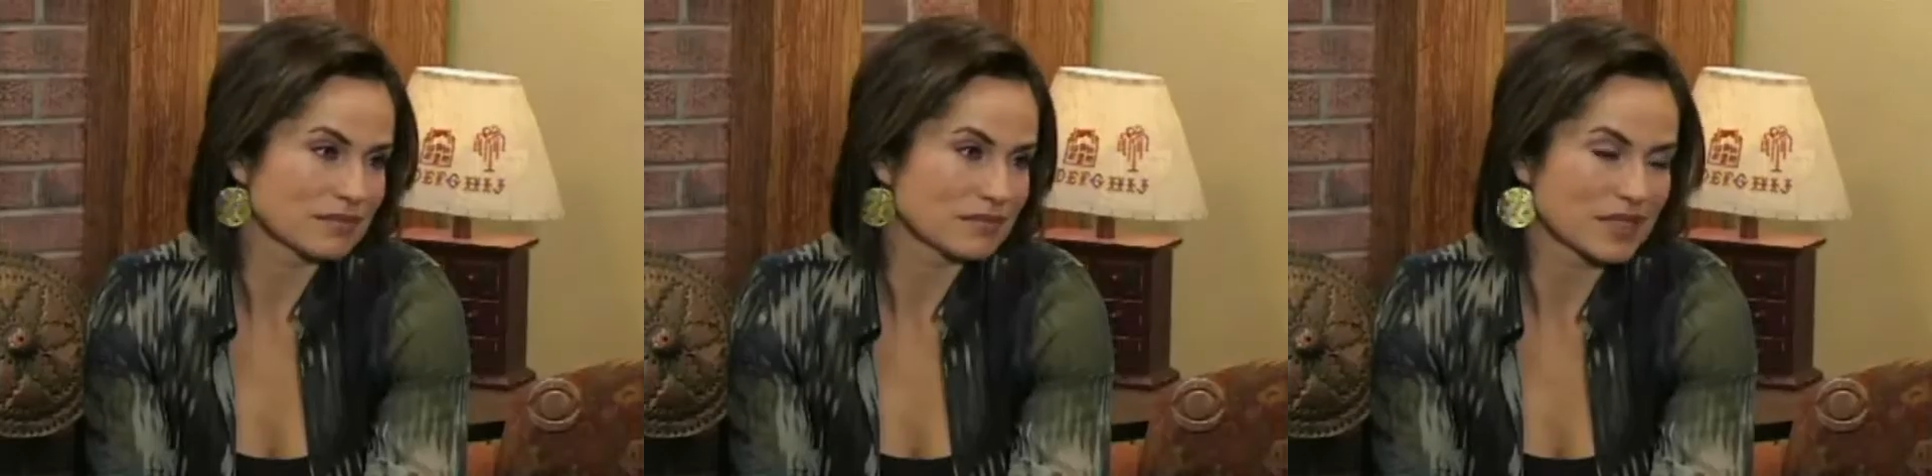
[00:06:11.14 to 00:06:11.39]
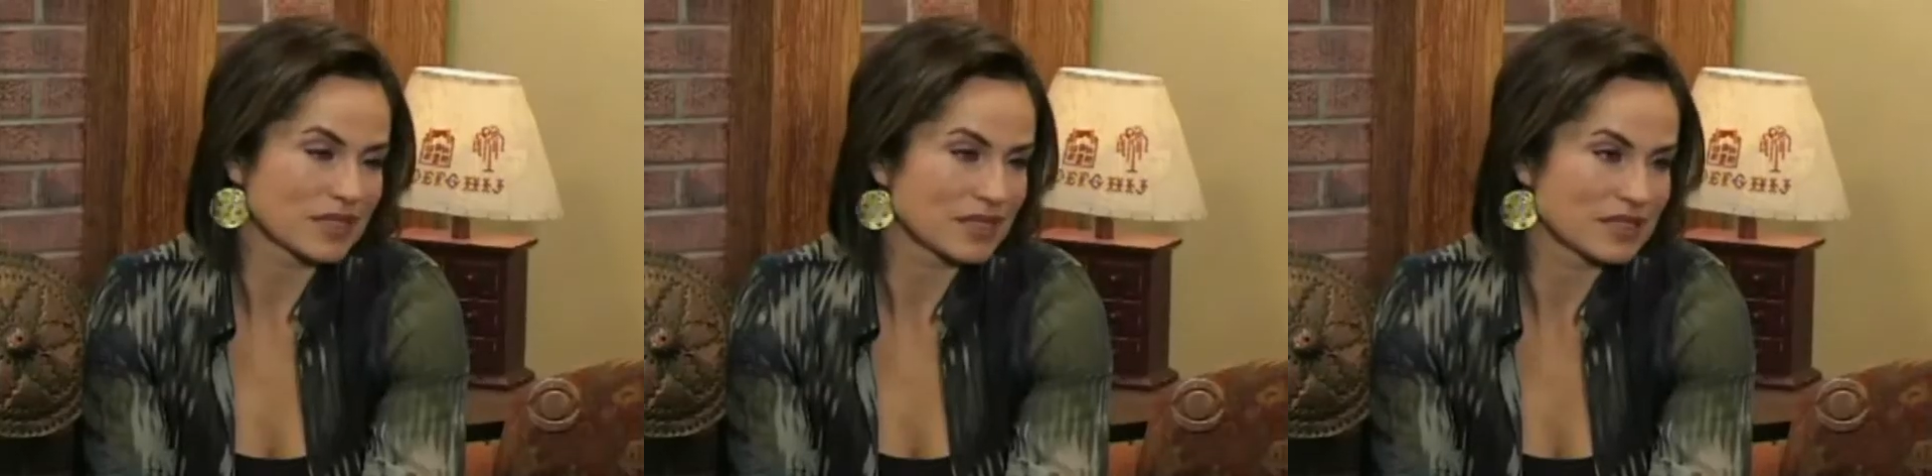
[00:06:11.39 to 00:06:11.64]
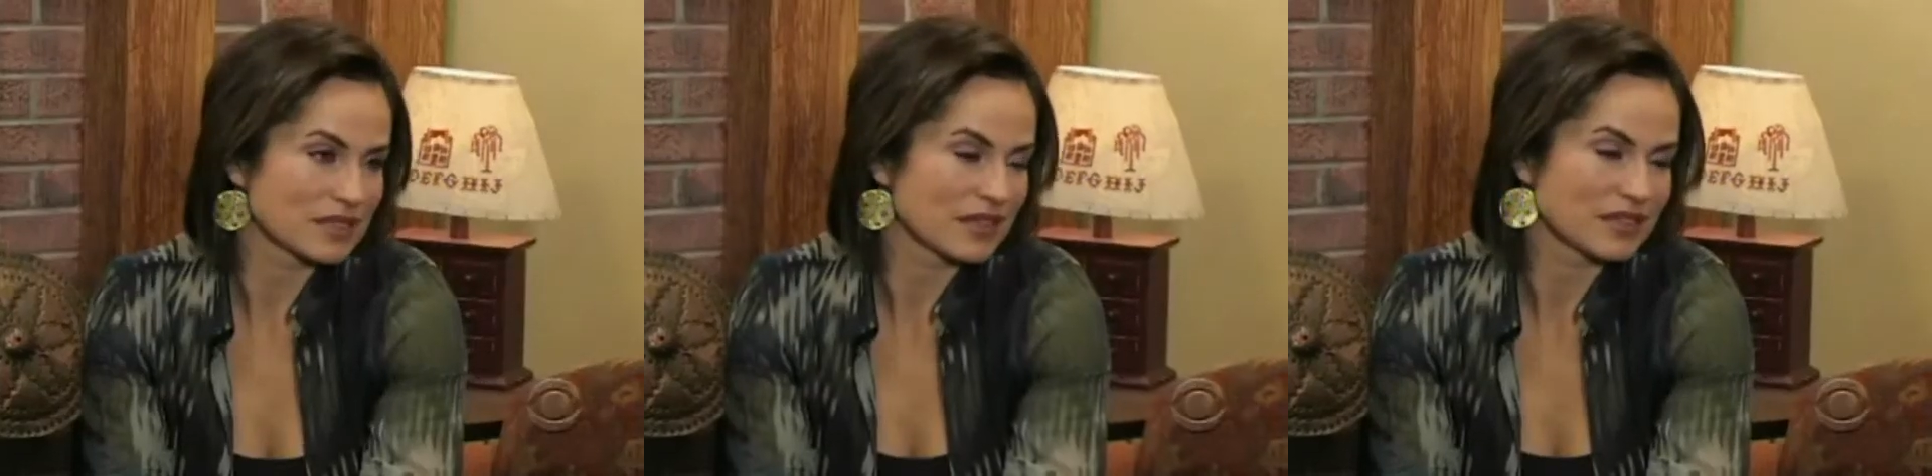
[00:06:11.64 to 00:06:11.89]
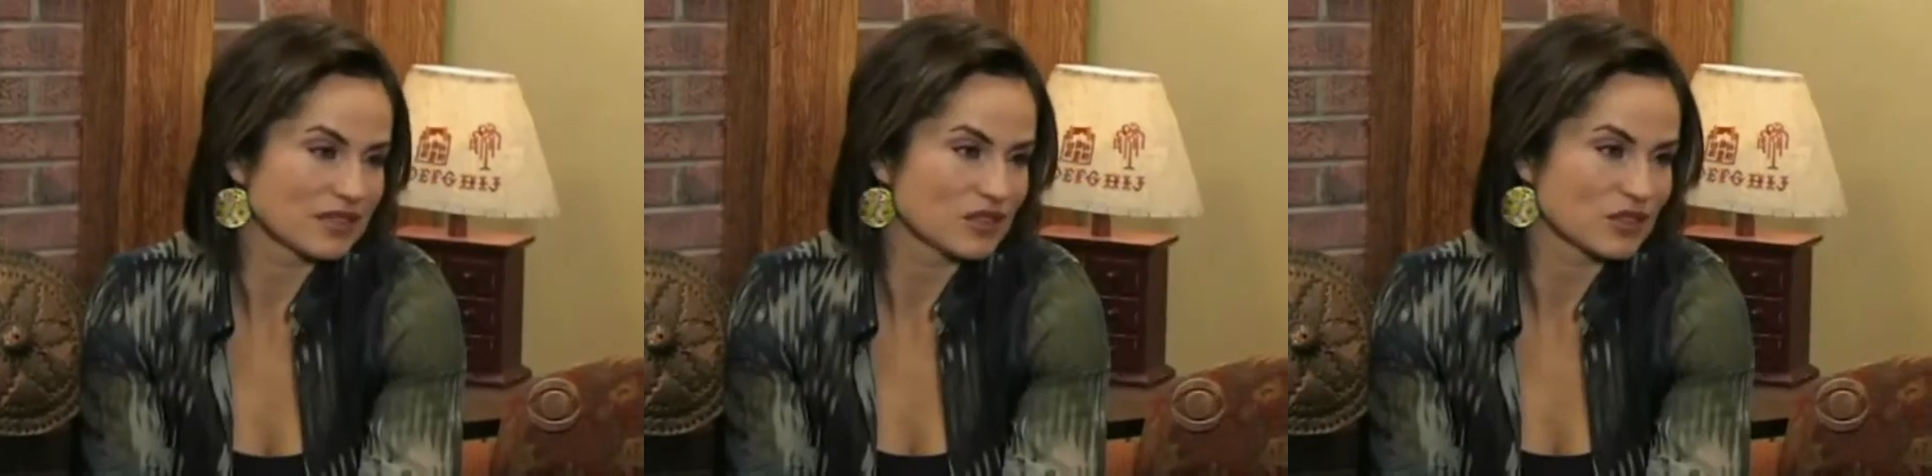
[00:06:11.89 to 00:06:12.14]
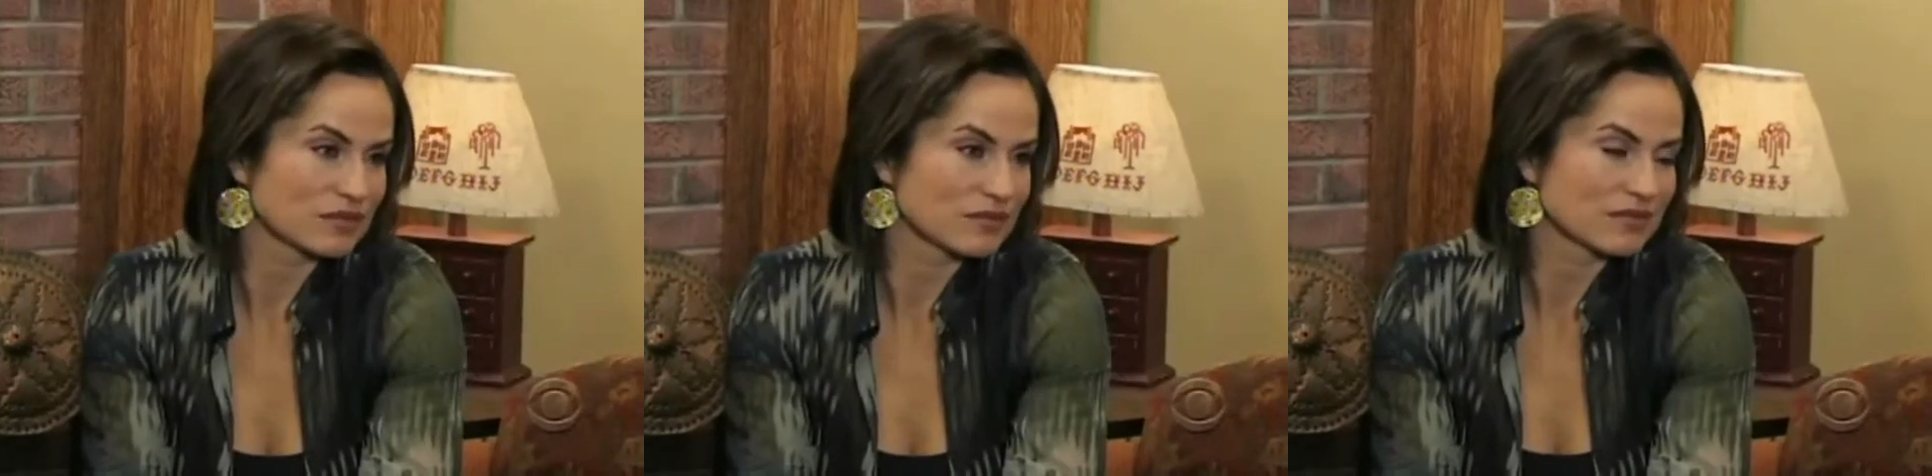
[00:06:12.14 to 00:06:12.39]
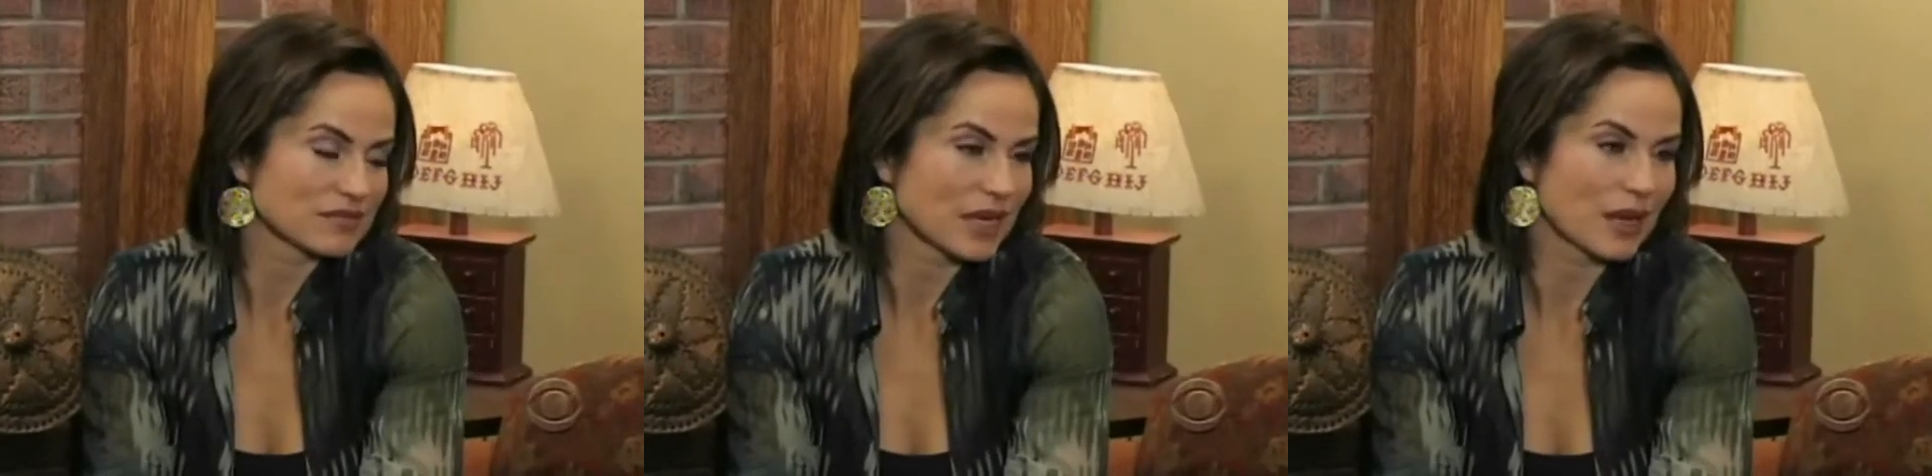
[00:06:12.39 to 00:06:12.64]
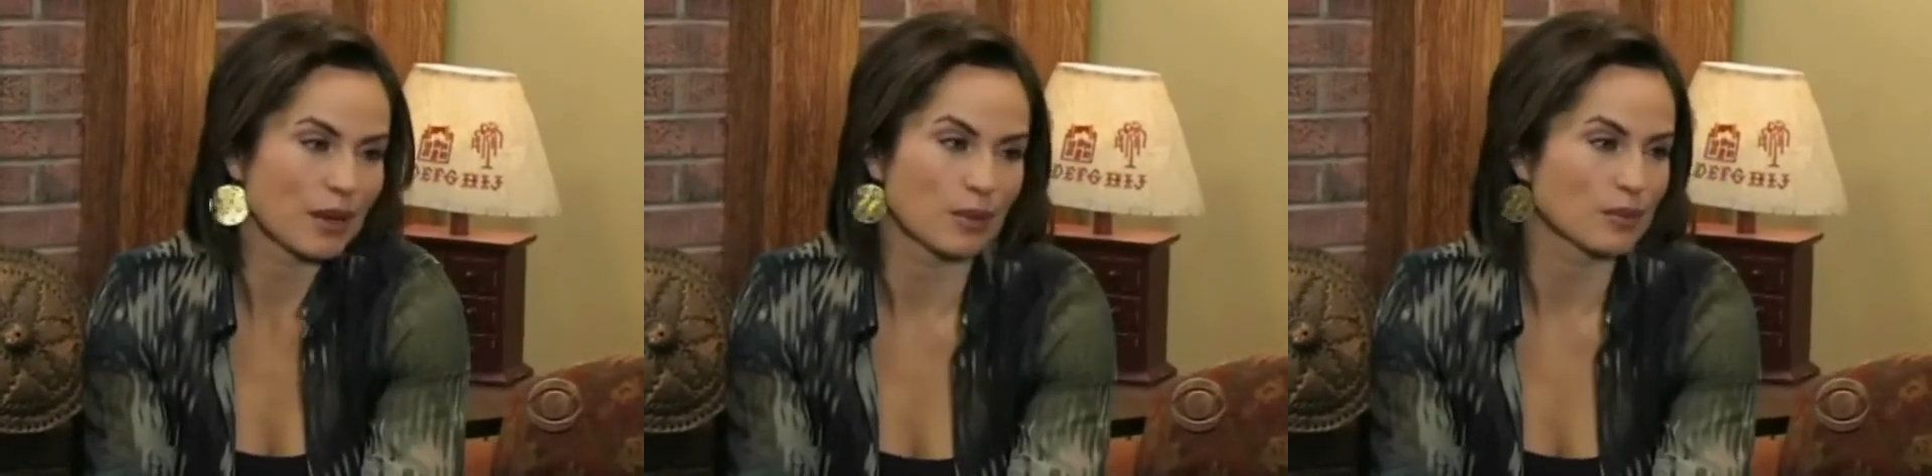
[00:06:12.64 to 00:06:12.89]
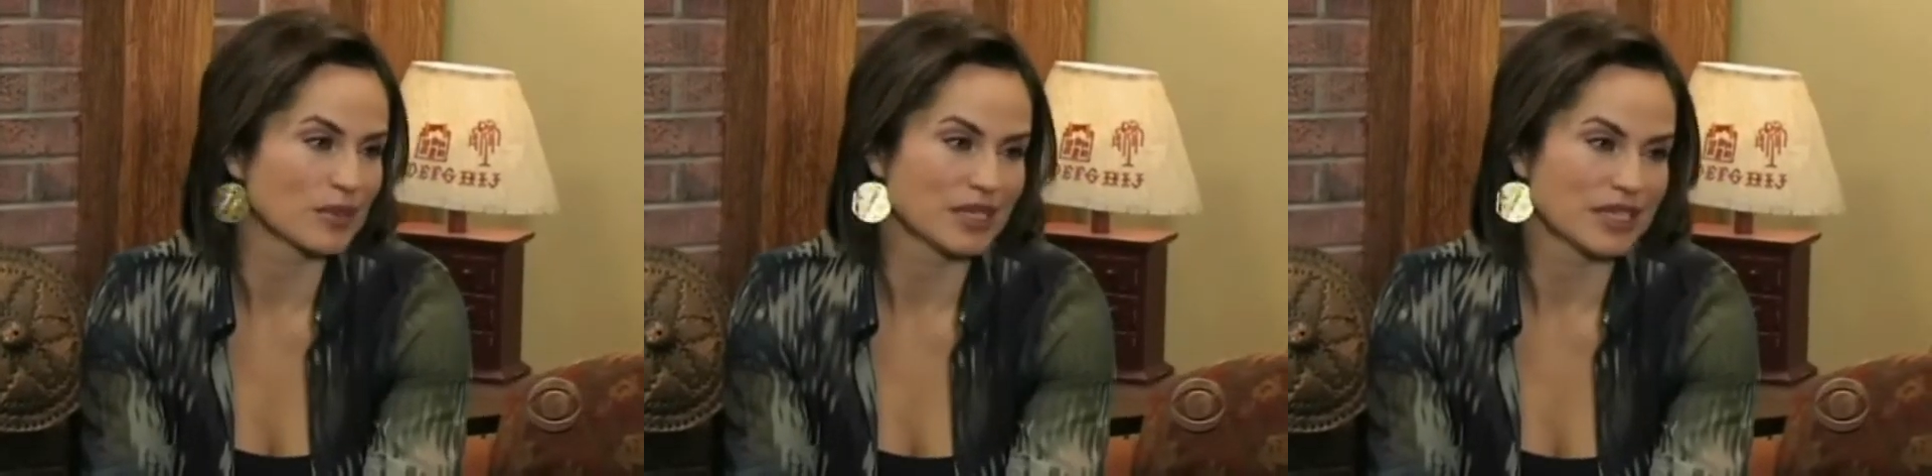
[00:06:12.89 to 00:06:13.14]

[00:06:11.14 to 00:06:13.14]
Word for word: because I need your help.